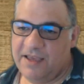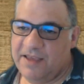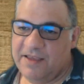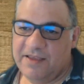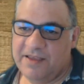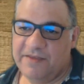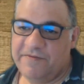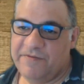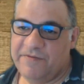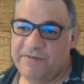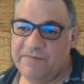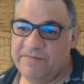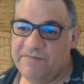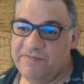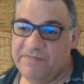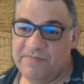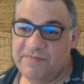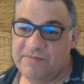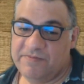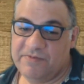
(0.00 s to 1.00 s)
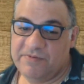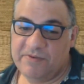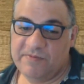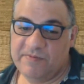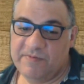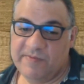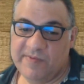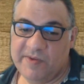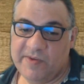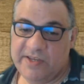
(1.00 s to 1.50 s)
from
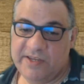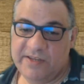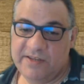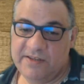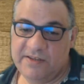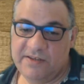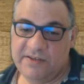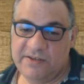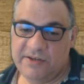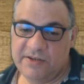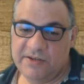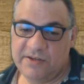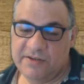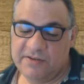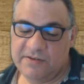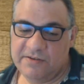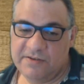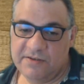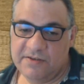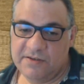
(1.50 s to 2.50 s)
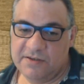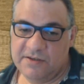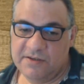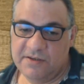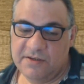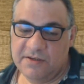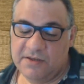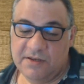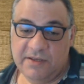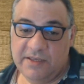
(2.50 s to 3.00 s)
probably,
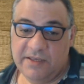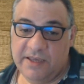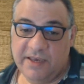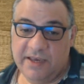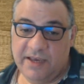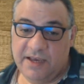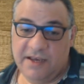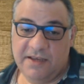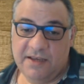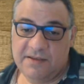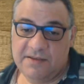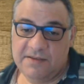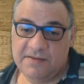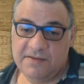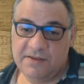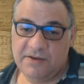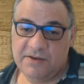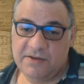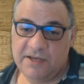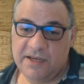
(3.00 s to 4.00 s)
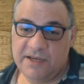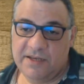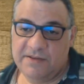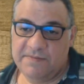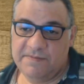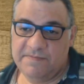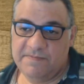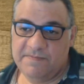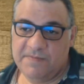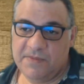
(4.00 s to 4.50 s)
yeah, okay.
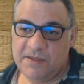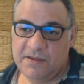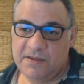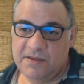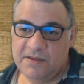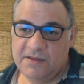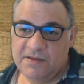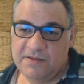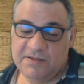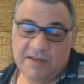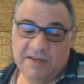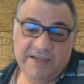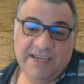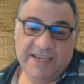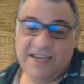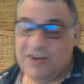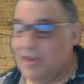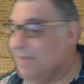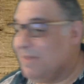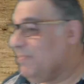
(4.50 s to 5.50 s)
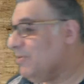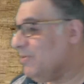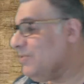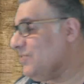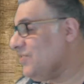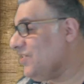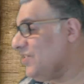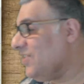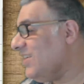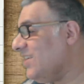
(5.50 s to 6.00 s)
So again, I
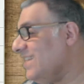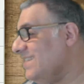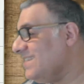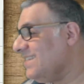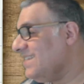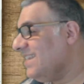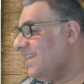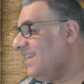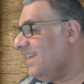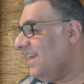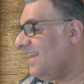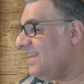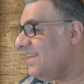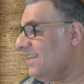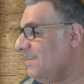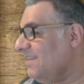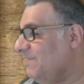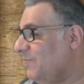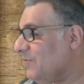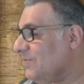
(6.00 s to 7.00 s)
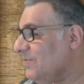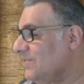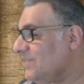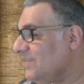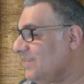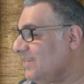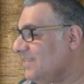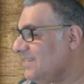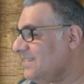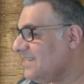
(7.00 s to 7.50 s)
apologise. I
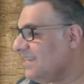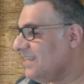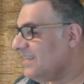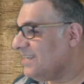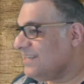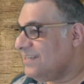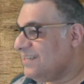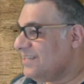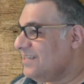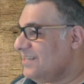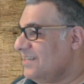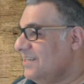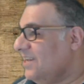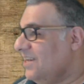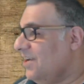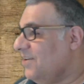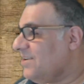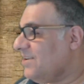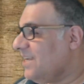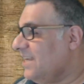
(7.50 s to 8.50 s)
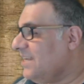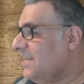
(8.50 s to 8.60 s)
apologise. Yeah, okay.